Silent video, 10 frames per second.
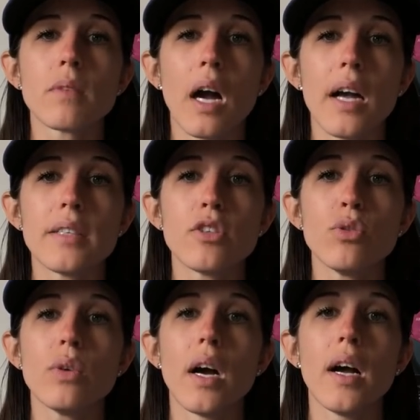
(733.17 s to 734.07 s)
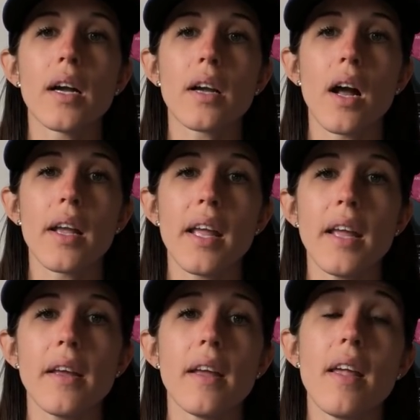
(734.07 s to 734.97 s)
Got a
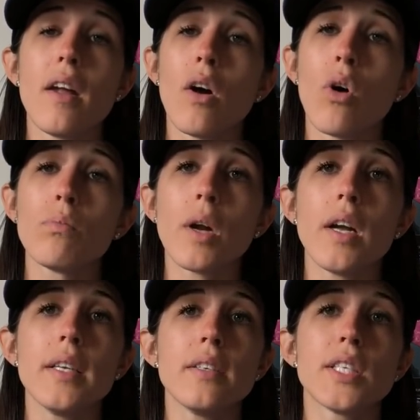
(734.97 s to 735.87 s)
hit, home run.